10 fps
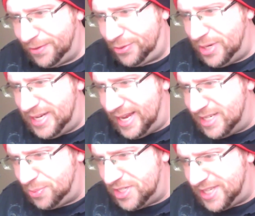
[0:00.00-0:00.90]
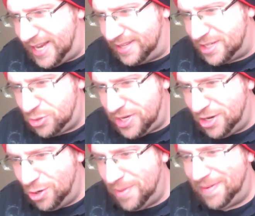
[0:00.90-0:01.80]
For three days, we stayed at the
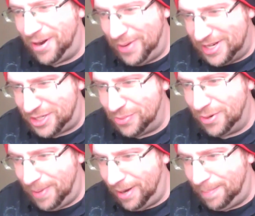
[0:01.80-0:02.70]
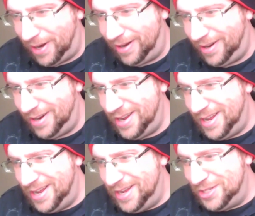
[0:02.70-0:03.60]
tree home of our rescuer, Barbar,
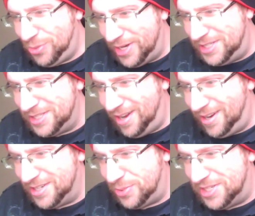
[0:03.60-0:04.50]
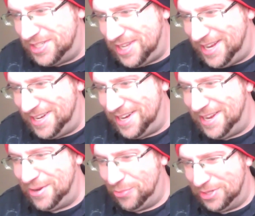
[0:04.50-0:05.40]
twice as long as we'd stayed
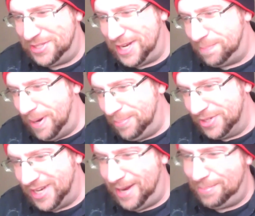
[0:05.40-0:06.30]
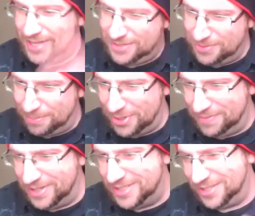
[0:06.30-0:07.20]
with Dick Bumpledop. That's from the
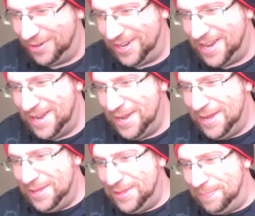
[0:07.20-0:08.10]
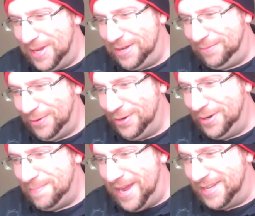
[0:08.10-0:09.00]
previous story. The big
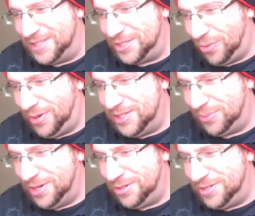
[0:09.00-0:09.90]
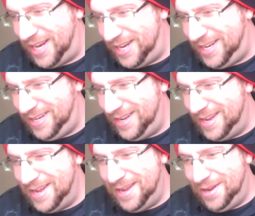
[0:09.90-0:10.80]
furred man's stories were entertaining,
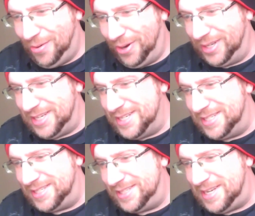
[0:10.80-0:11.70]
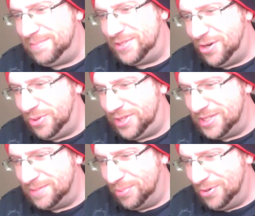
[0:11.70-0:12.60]
or at least seemed so with
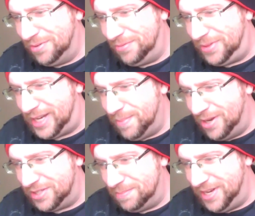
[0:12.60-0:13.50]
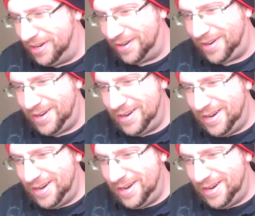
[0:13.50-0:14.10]
his brew of thick malty beer.